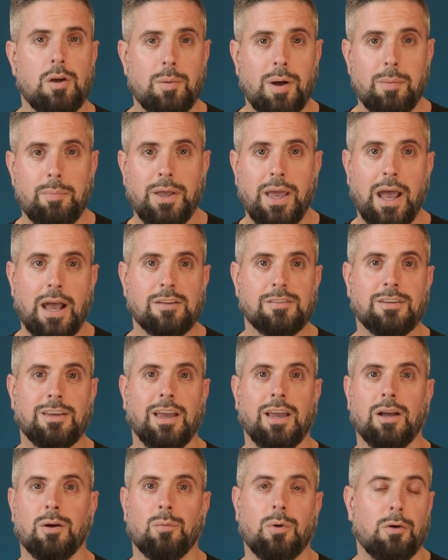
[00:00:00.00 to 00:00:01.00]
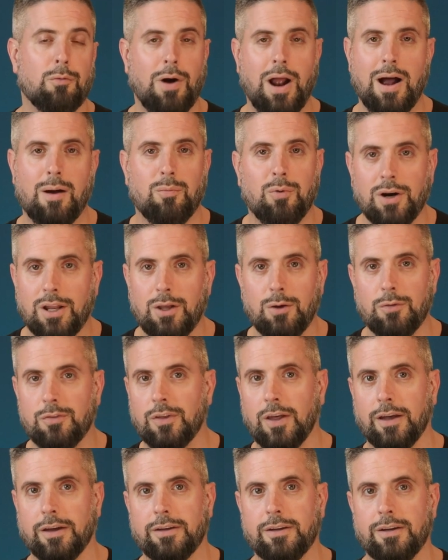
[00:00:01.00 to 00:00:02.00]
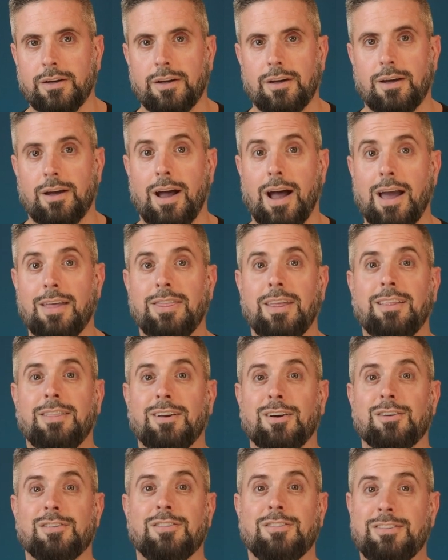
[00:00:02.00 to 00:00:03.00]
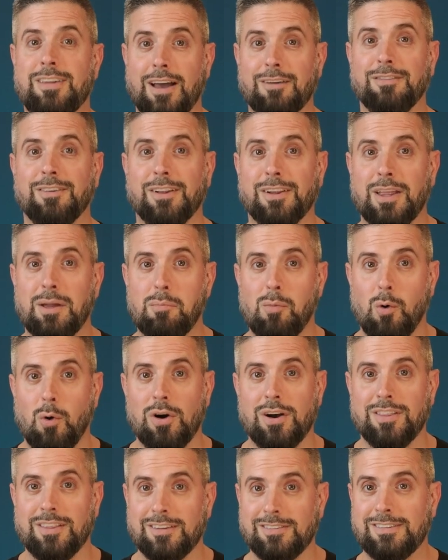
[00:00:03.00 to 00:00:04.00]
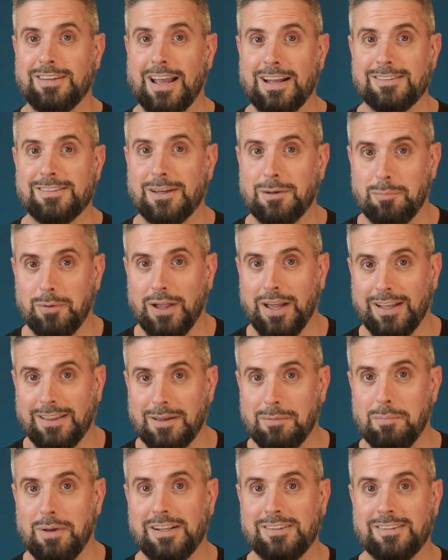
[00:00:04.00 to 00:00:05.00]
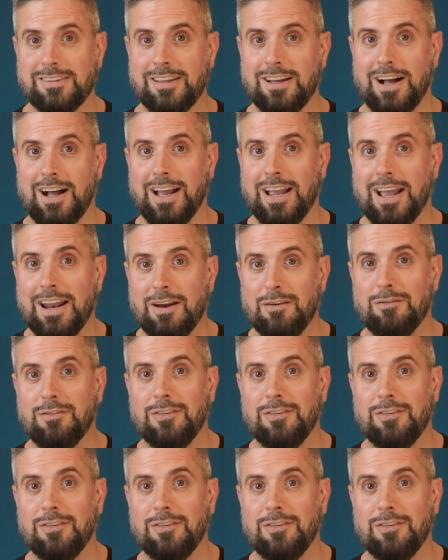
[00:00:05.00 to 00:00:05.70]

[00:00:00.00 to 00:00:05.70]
you might be asking, well, Rob, what do you think? I think there's definitely more to this dancing plague than meets the eye. And in